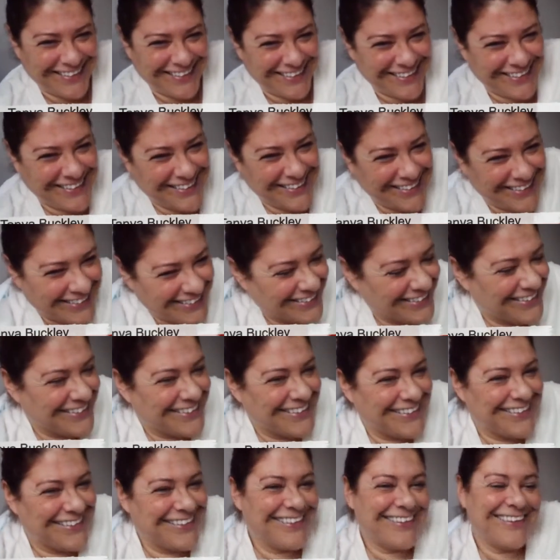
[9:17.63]

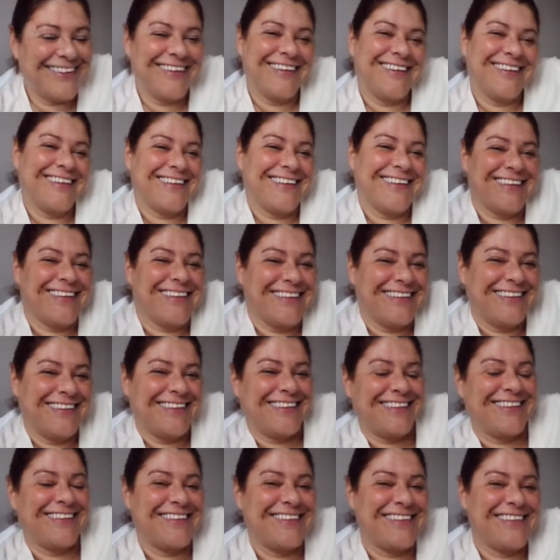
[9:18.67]

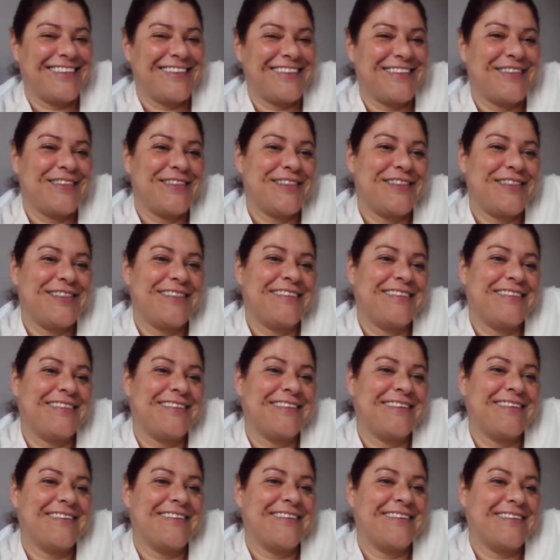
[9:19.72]

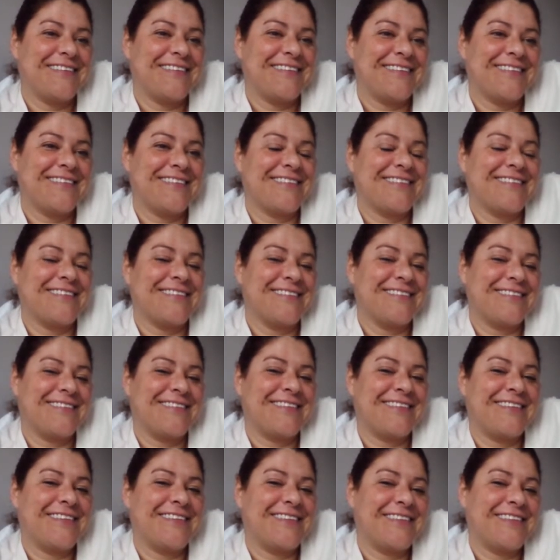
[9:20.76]

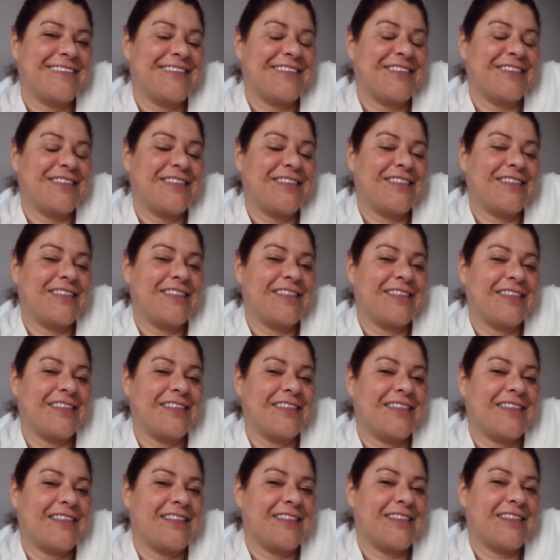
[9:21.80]

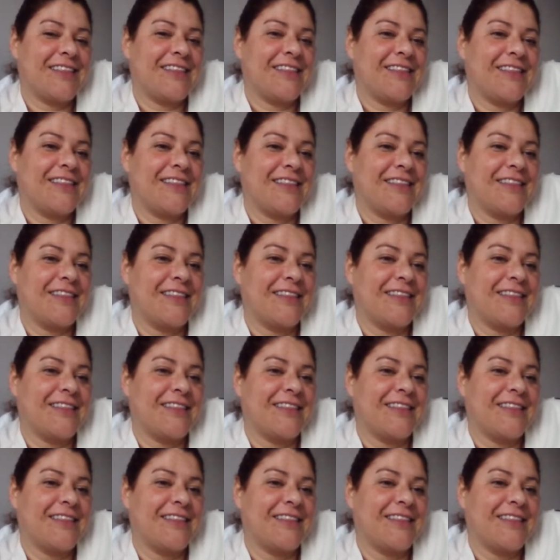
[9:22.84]
No words are spoken by the person on screen.